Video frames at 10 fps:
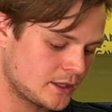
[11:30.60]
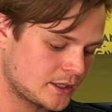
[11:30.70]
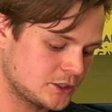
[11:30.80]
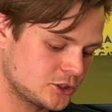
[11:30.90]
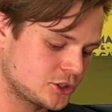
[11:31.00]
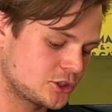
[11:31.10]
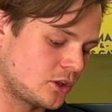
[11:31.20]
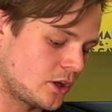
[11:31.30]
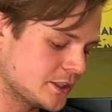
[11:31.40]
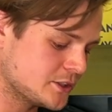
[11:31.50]
that just
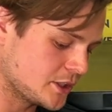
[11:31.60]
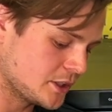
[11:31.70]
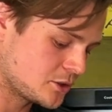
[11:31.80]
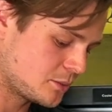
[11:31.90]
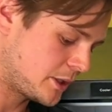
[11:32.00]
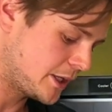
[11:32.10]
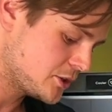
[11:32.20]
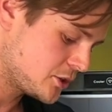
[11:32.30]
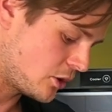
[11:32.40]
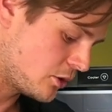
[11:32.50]
slides into
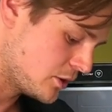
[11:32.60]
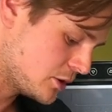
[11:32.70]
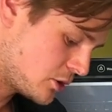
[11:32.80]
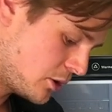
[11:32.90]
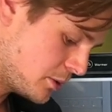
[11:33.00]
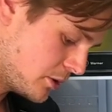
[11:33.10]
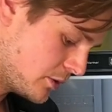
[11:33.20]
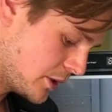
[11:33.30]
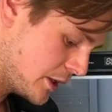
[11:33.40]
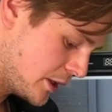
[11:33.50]
place over the top of
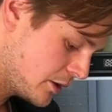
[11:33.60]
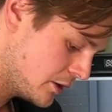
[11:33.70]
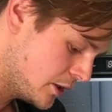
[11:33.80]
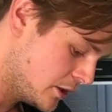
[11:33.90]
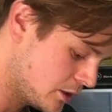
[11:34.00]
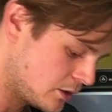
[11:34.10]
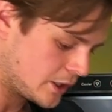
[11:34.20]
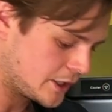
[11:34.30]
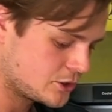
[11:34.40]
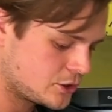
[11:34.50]
the keg,
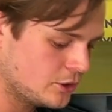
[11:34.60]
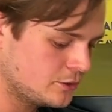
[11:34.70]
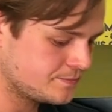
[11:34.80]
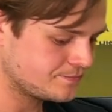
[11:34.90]
like so.